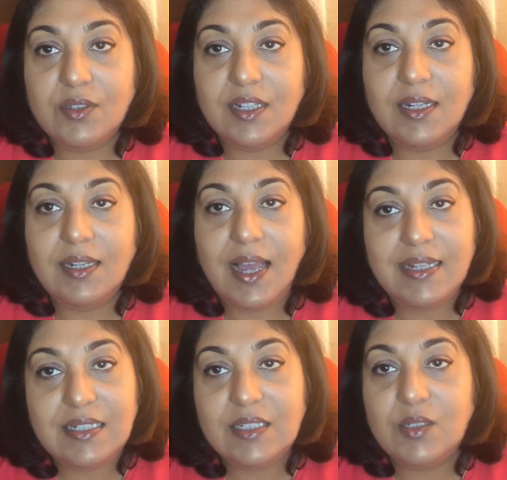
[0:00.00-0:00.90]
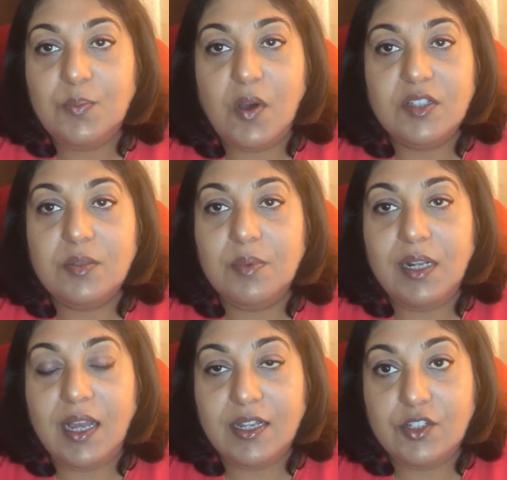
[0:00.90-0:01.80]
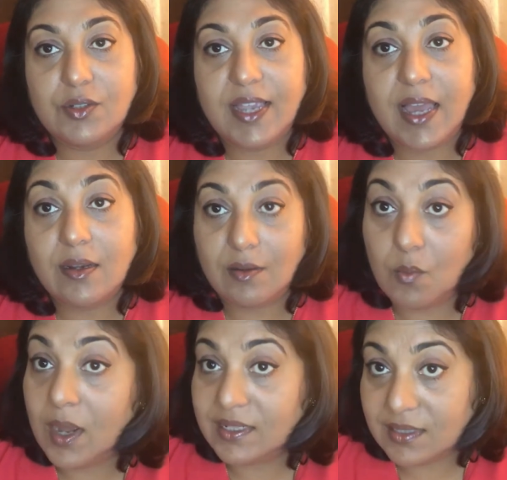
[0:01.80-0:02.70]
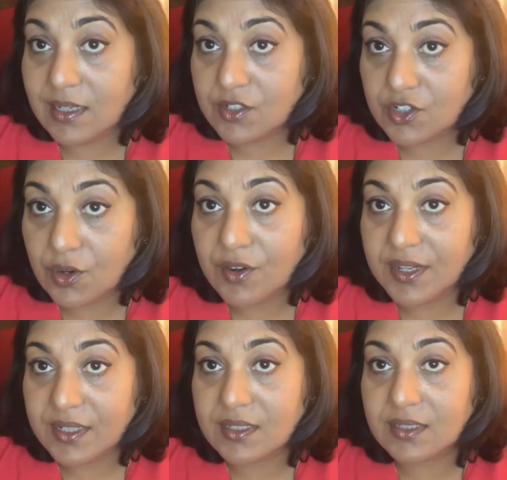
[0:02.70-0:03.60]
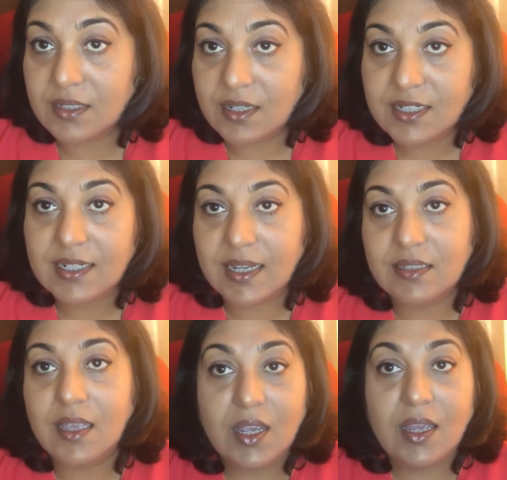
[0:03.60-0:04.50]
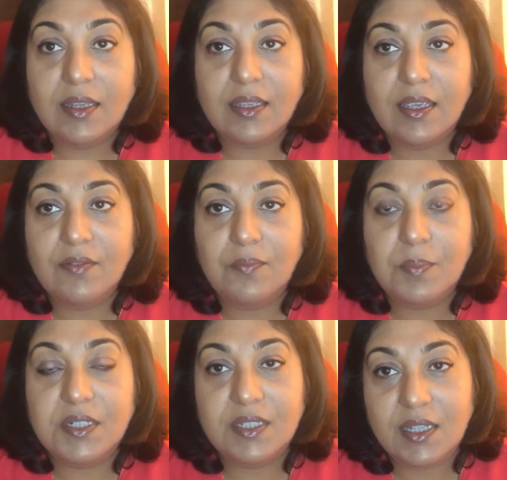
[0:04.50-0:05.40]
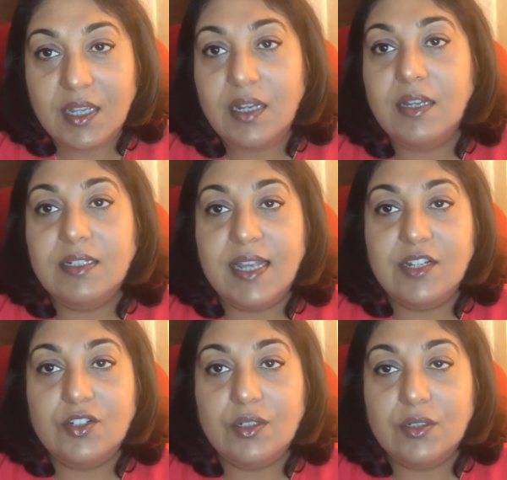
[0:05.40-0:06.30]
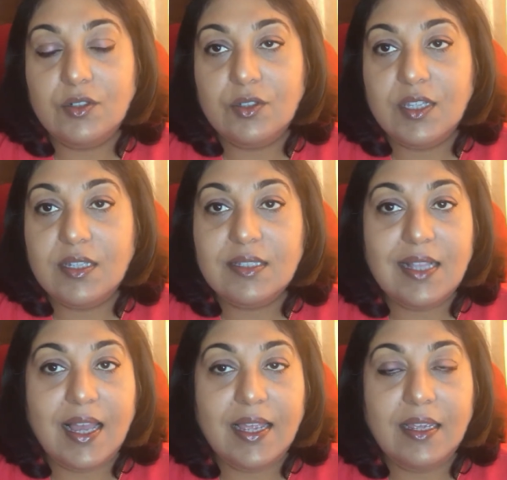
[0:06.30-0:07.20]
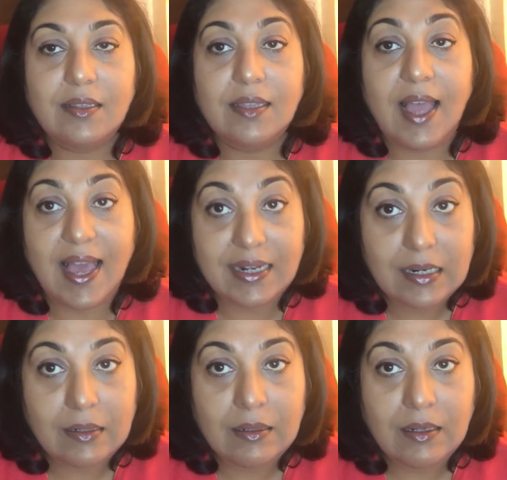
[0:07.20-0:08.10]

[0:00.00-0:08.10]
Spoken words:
on the lightest possible luggage you can, while still ensuring its sturdiness. Give particular attention to things like the handle,